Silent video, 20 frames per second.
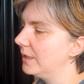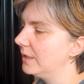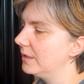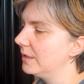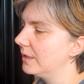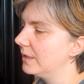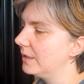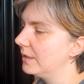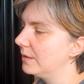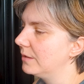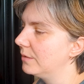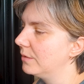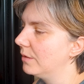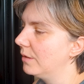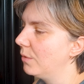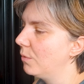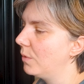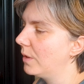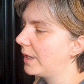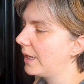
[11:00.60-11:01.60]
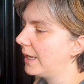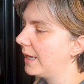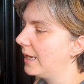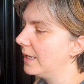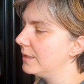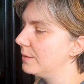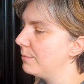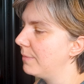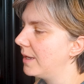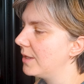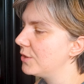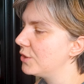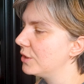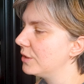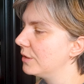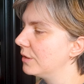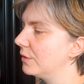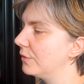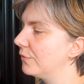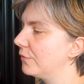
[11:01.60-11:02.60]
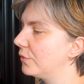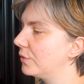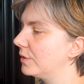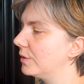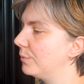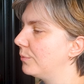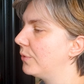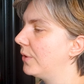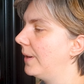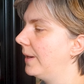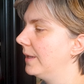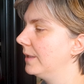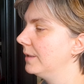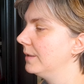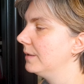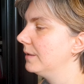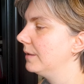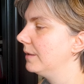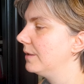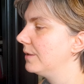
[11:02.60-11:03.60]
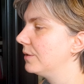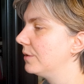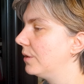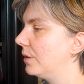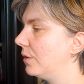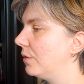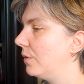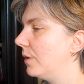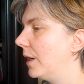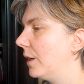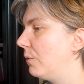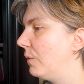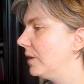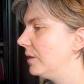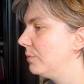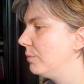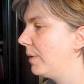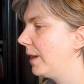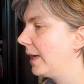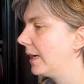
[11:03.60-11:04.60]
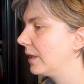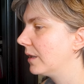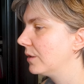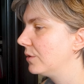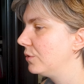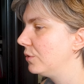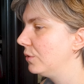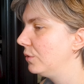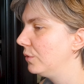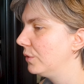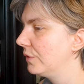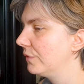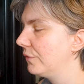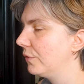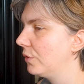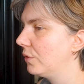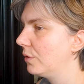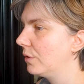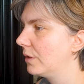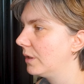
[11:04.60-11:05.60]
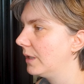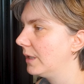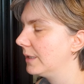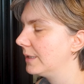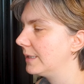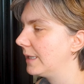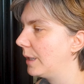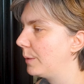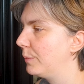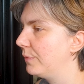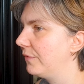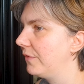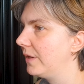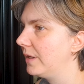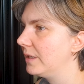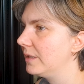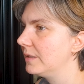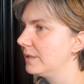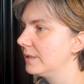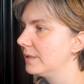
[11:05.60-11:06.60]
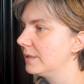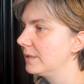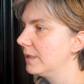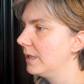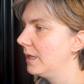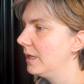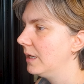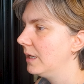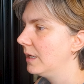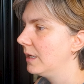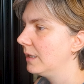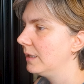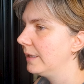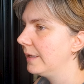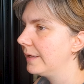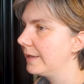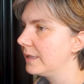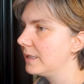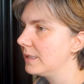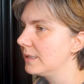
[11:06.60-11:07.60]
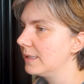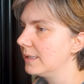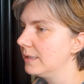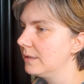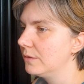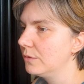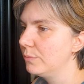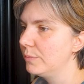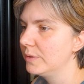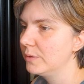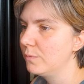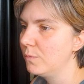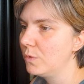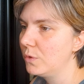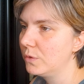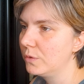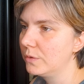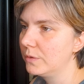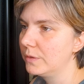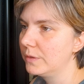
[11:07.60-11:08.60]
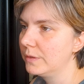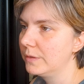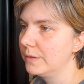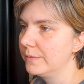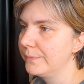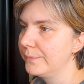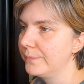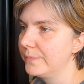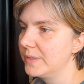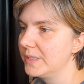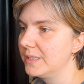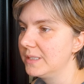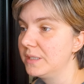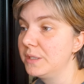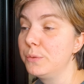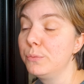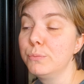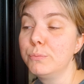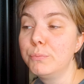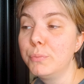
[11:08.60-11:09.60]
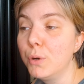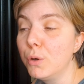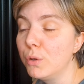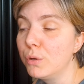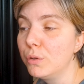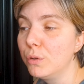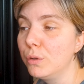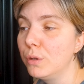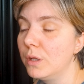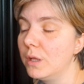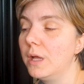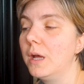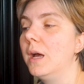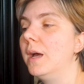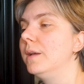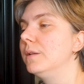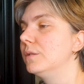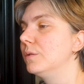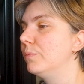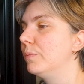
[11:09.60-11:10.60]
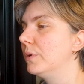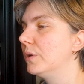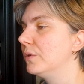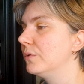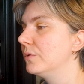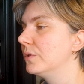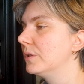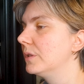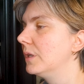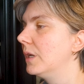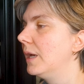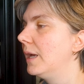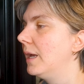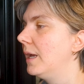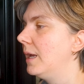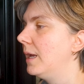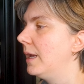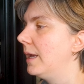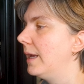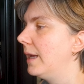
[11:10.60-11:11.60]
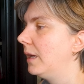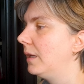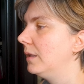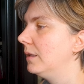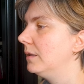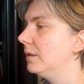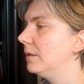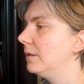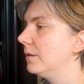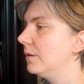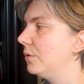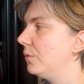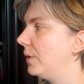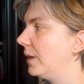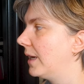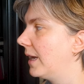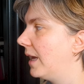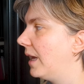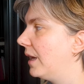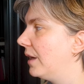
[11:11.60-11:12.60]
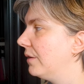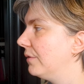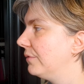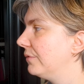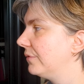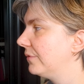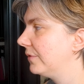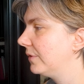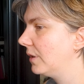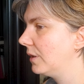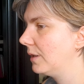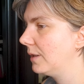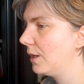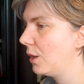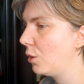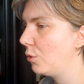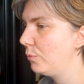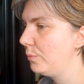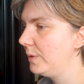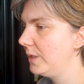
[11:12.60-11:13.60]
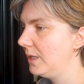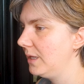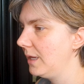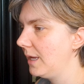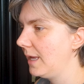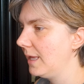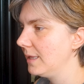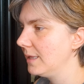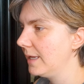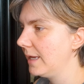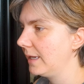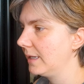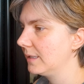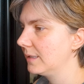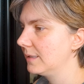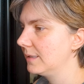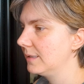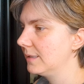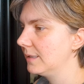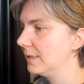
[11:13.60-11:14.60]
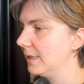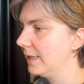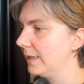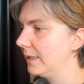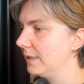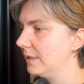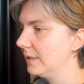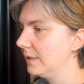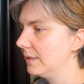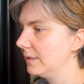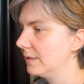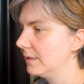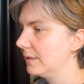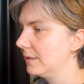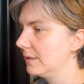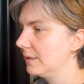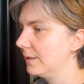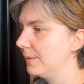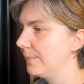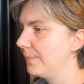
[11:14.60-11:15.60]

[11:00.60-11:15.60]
than what I had imagined for the brand, and so I went back to look for a typeface that is a little bit more simple, I suppose, and we have OBLX like this.